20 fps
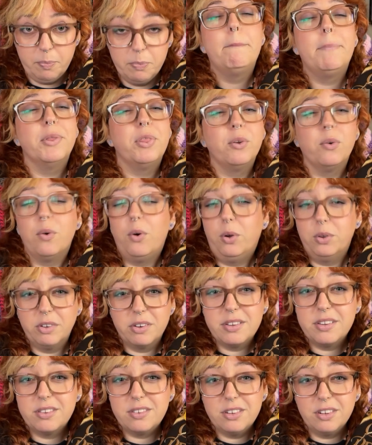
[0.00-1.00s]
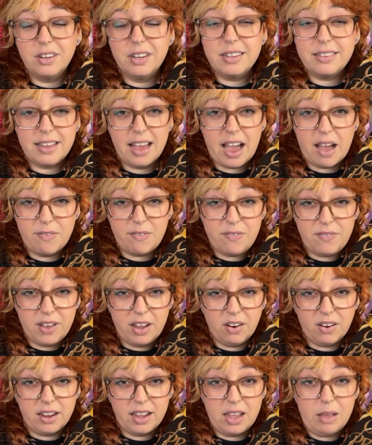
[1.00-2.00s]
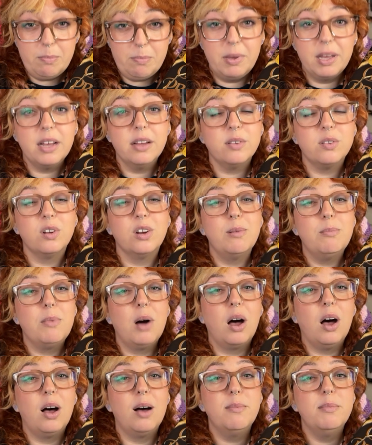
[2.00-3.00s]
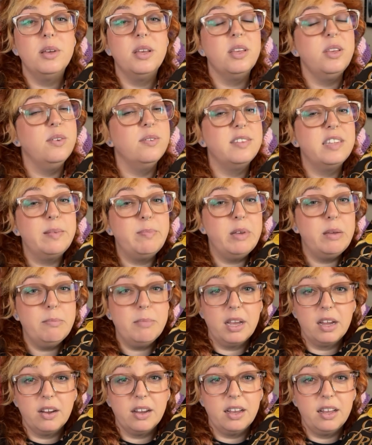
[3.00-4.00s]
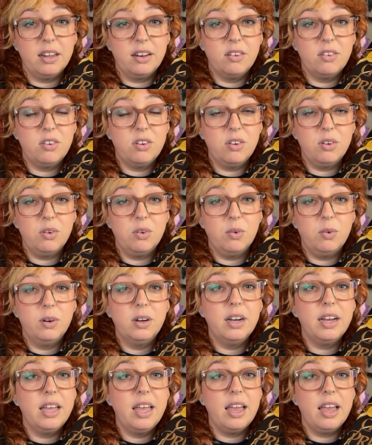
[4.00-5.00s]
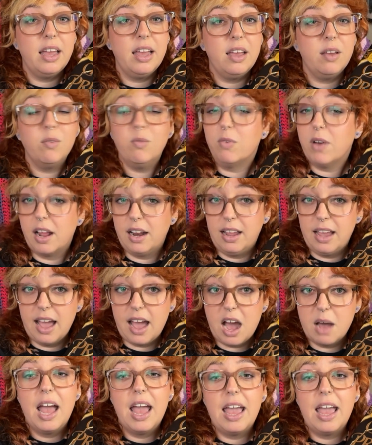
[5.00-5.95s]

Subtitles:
But their older sister is half fairy because her mom used to be married to a redcap,